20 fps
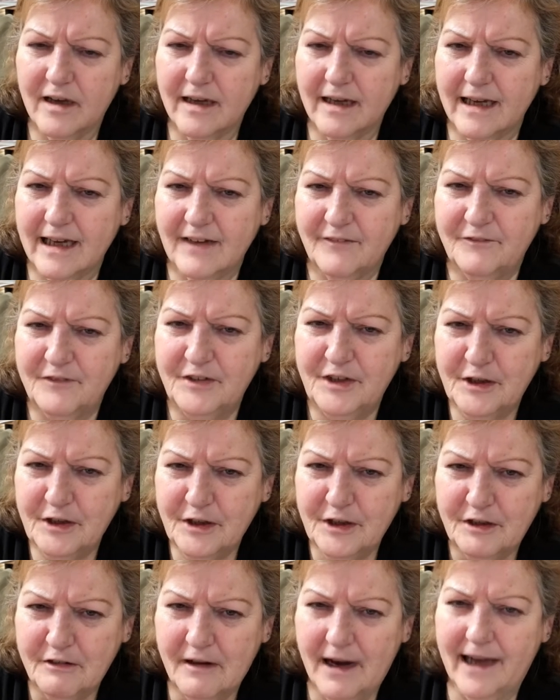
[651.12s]
if you're
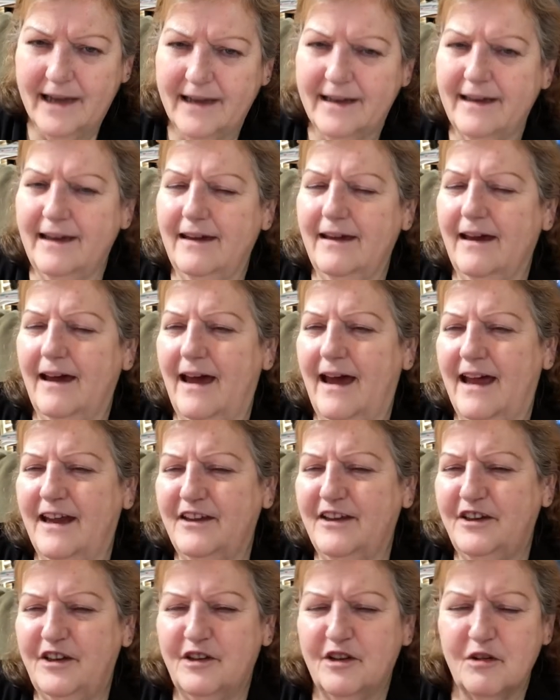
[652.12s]
cranky
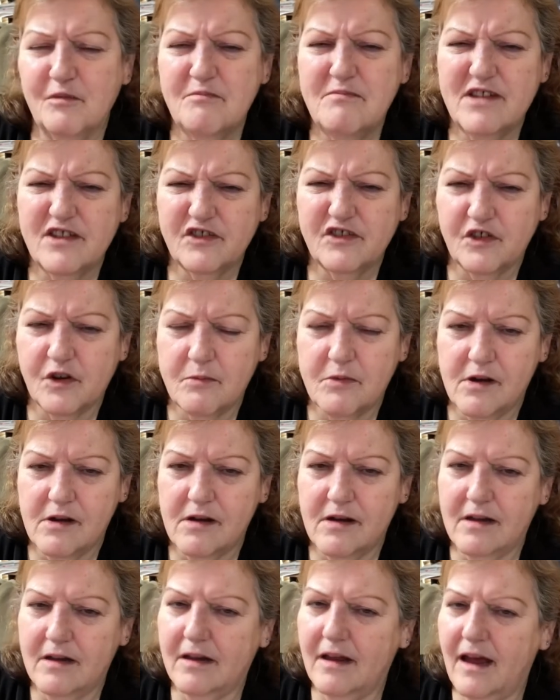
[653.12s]
and you're
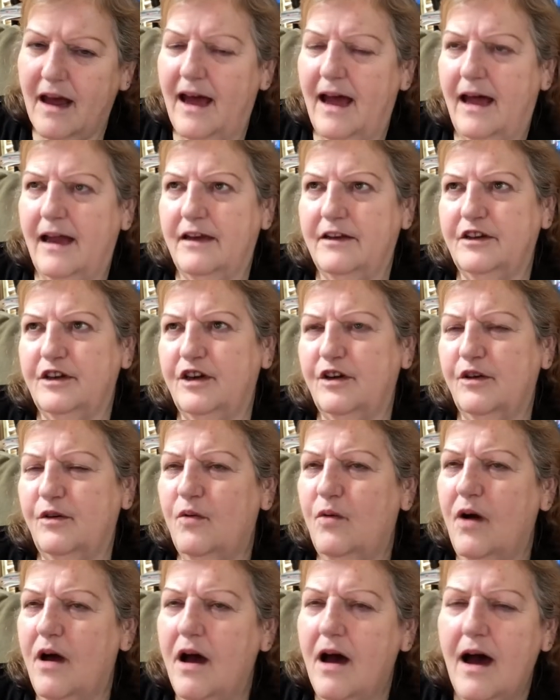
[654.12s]
miserable and
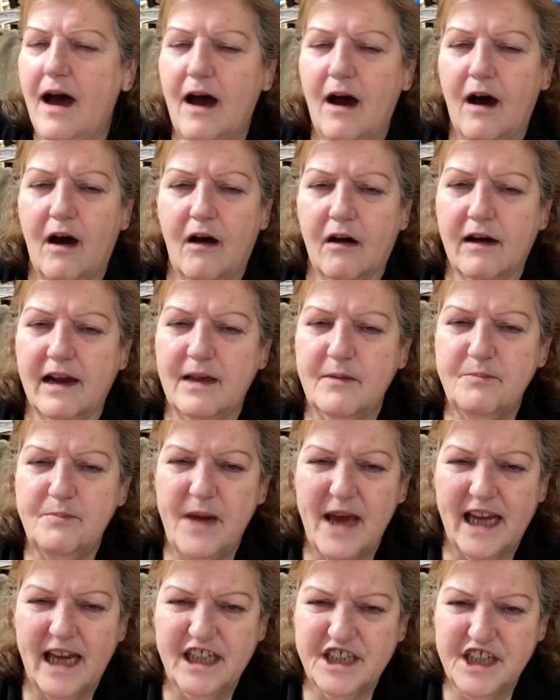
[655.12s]
you are
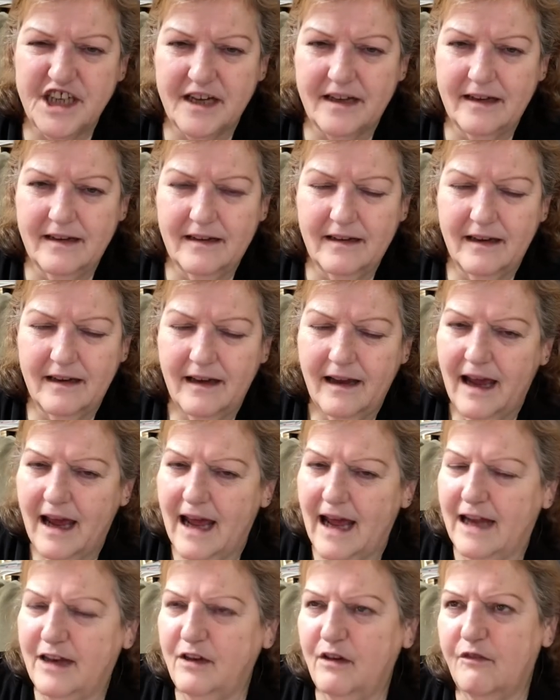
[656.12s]
impatient
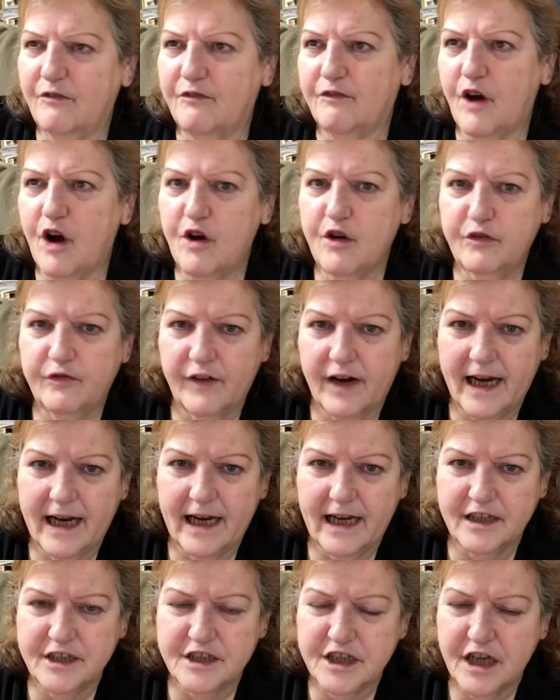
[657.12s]
and you have road
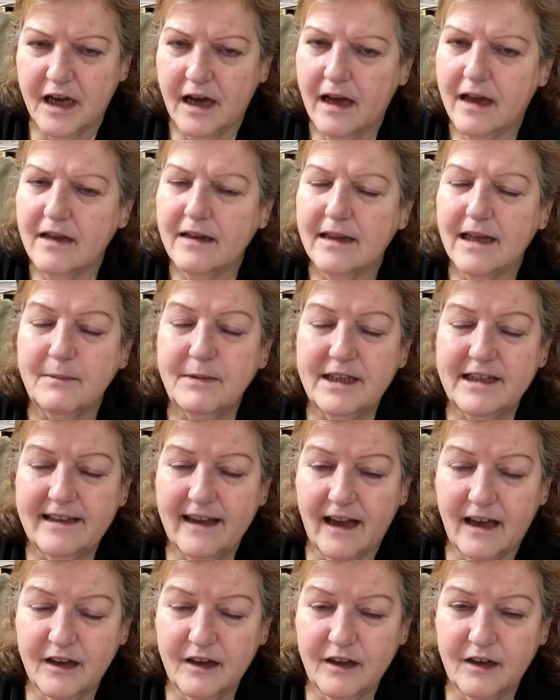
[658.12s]
rage, let me
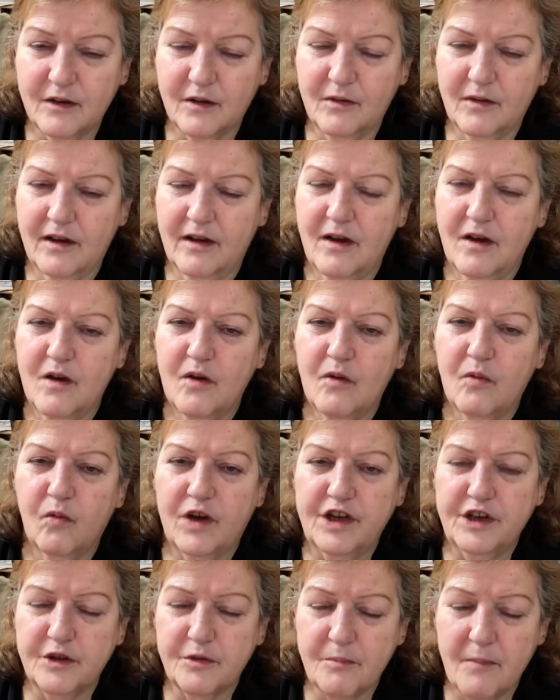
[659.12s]
tell you, when
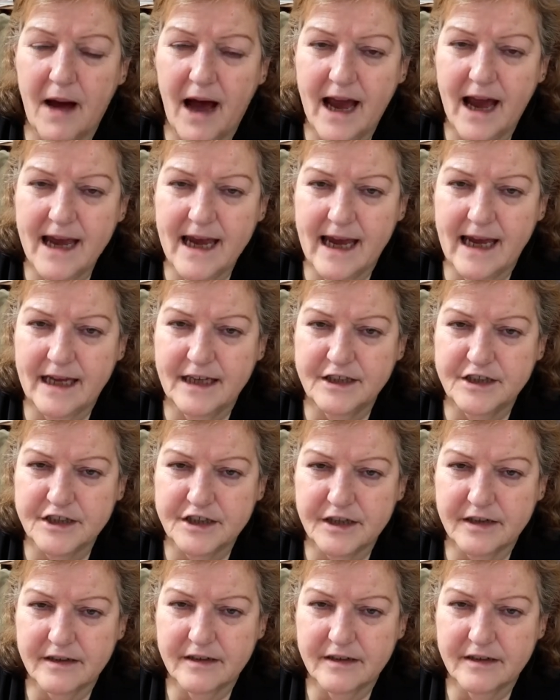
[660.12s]
you're my age,